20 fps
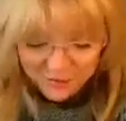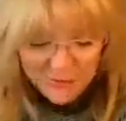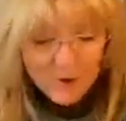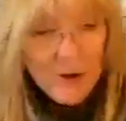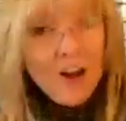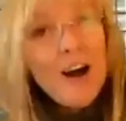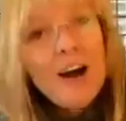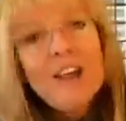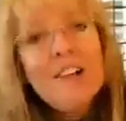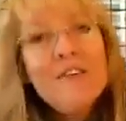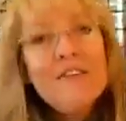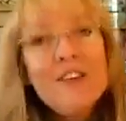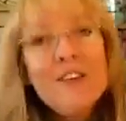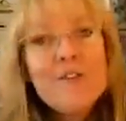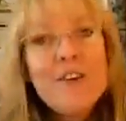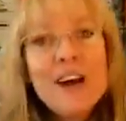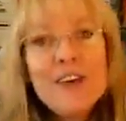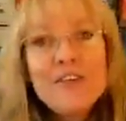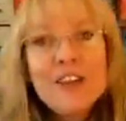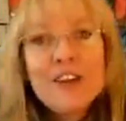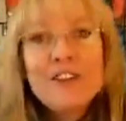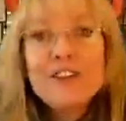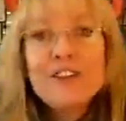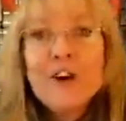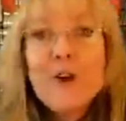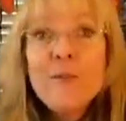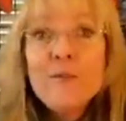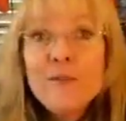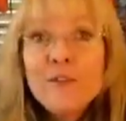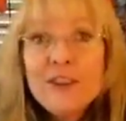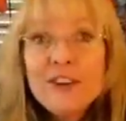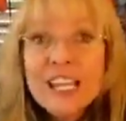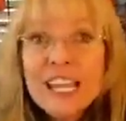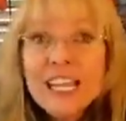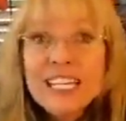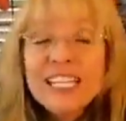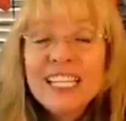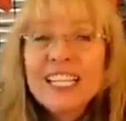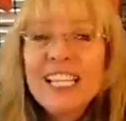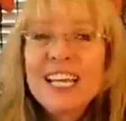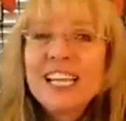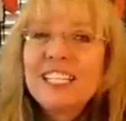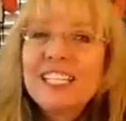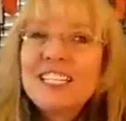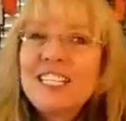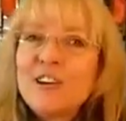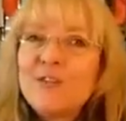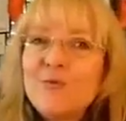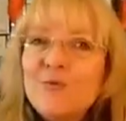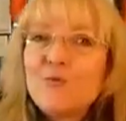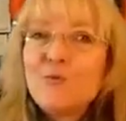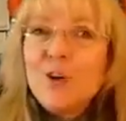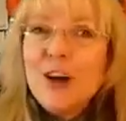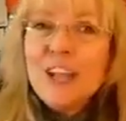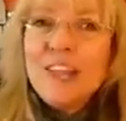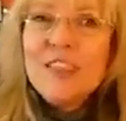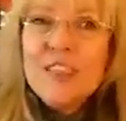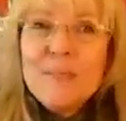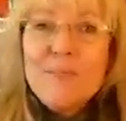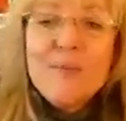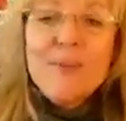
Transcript: for all of you out there, don't forget to let us know what the